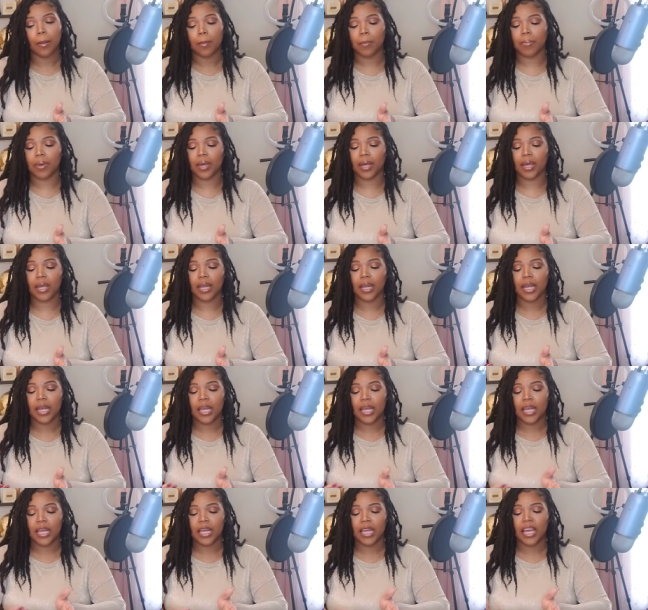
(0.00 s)
But
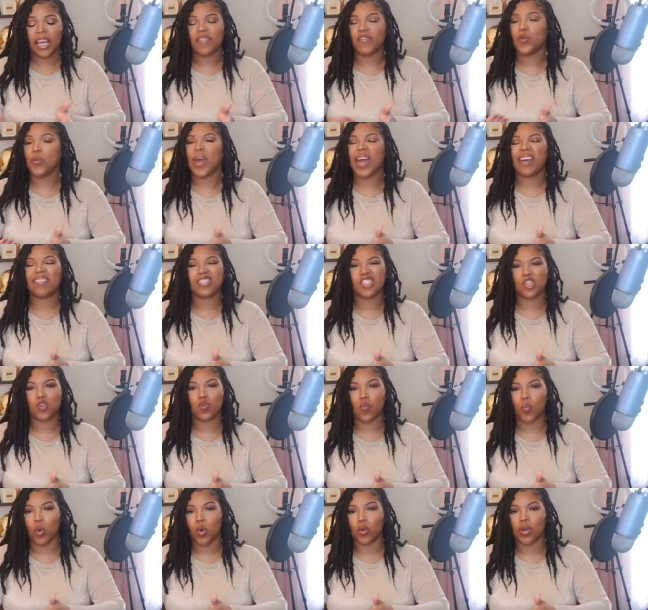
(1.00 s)
if you have
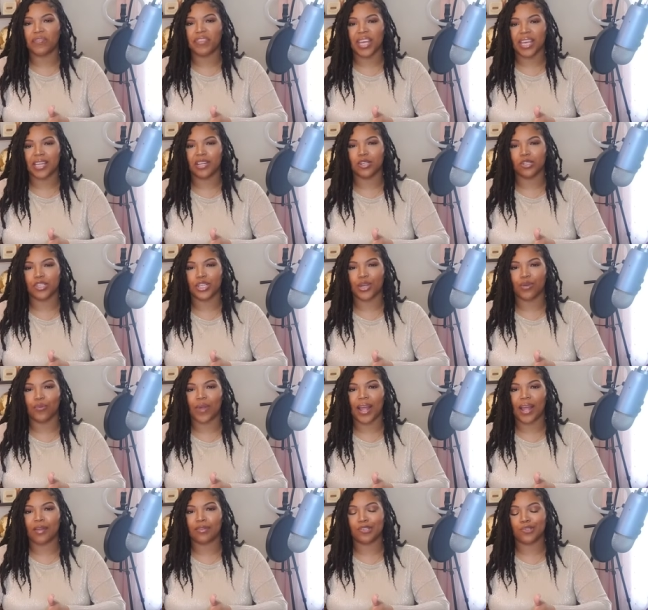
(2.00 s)
to woke up an energy
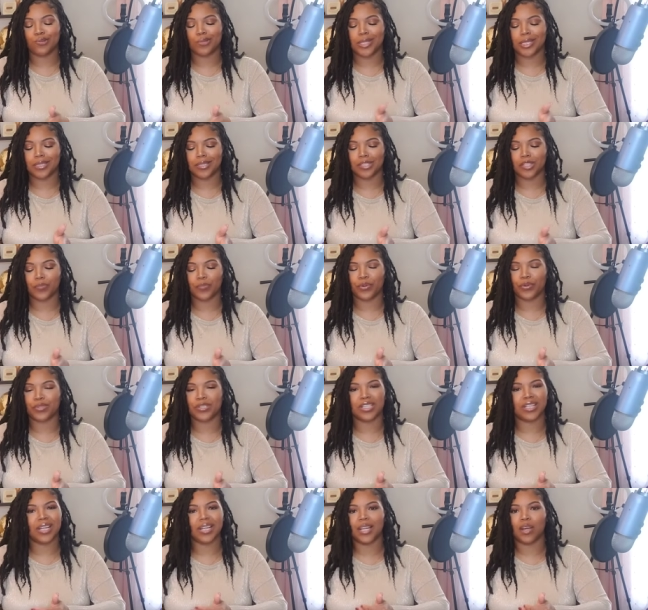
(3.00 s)
around you, this is a
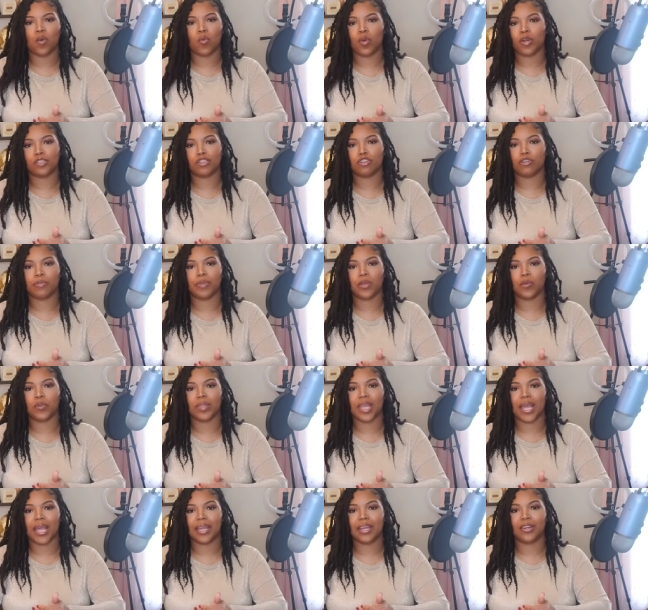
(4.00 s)
person that don't want you to be
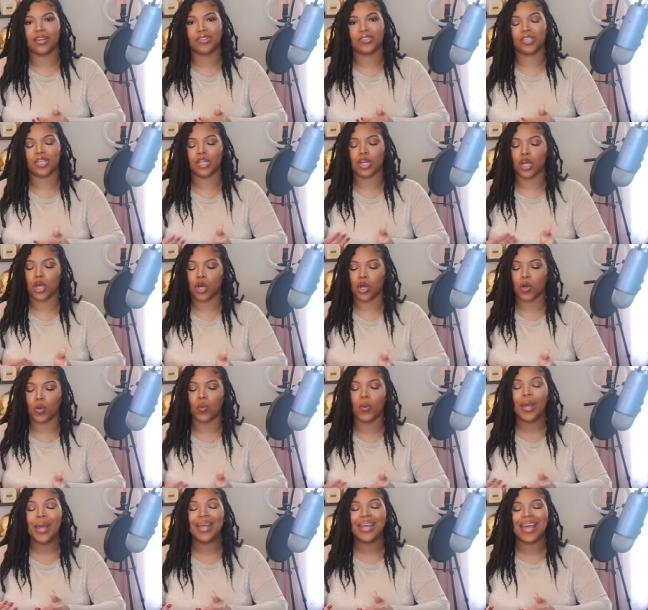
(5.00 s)
with that energy.
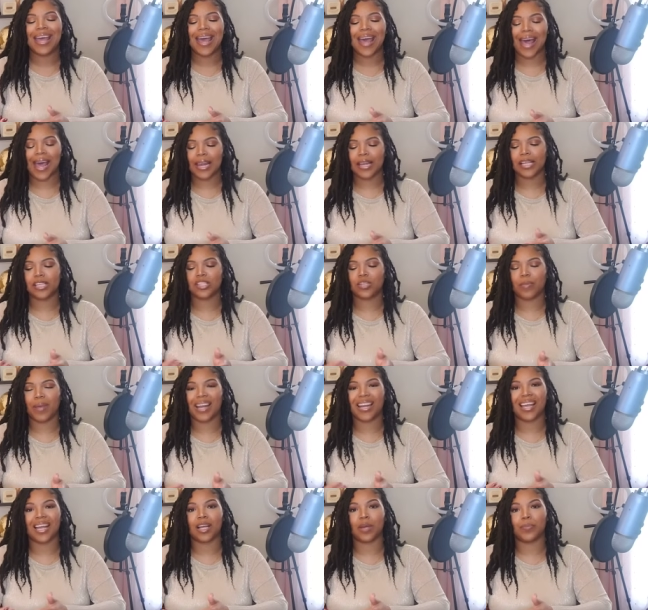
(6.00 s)
No, I need
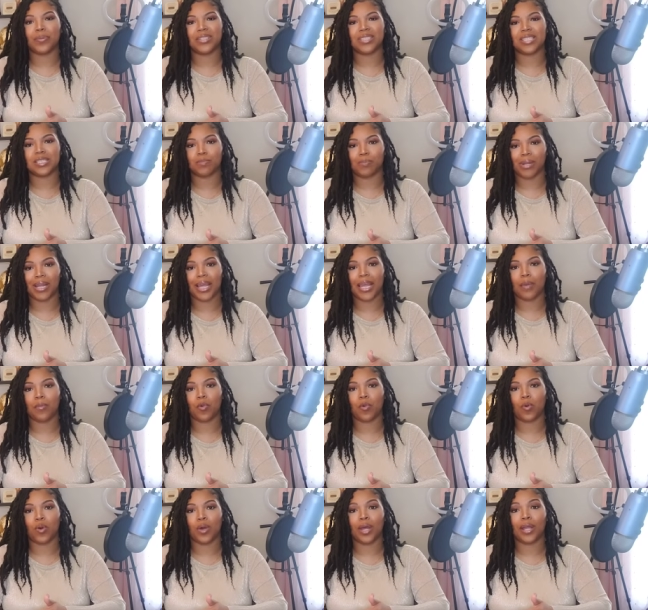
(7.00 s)
somebody I can put this
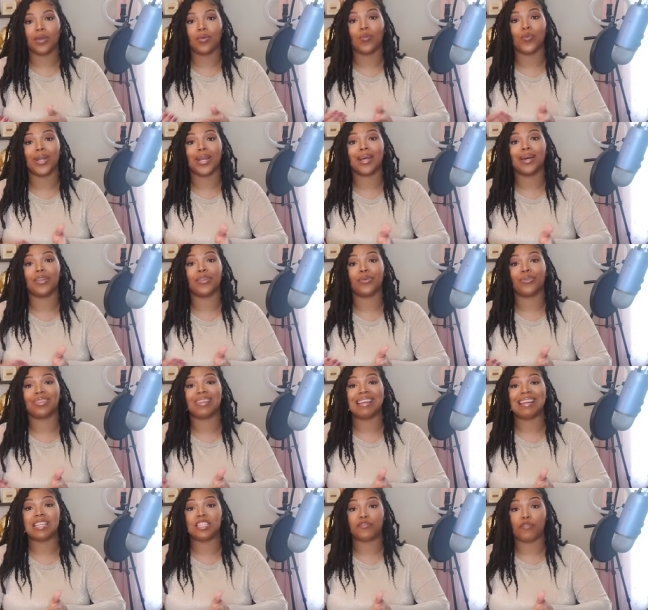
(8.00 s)
blame on when other
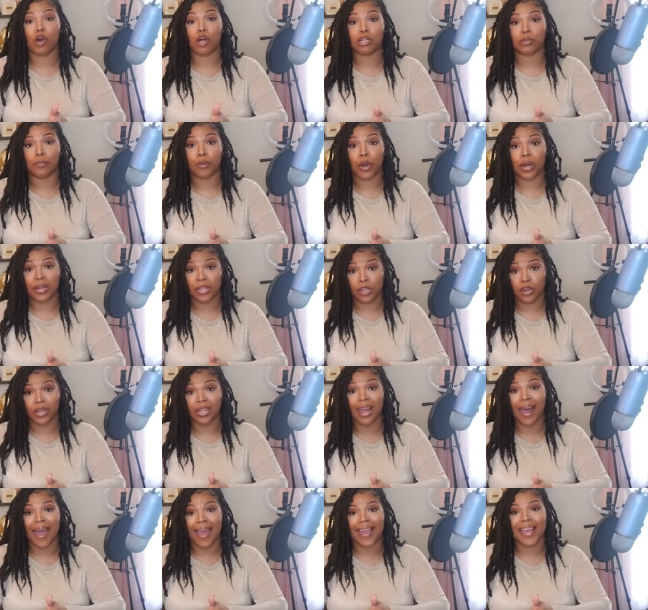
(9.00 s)
things fall apart in
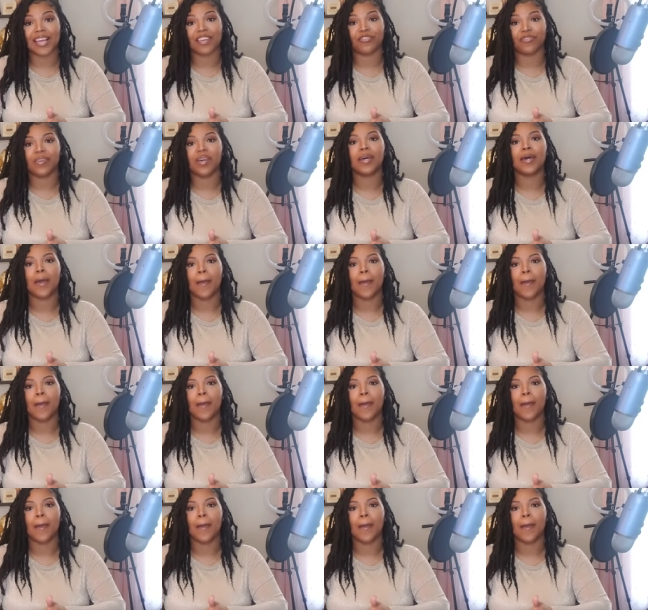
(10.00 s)
your life.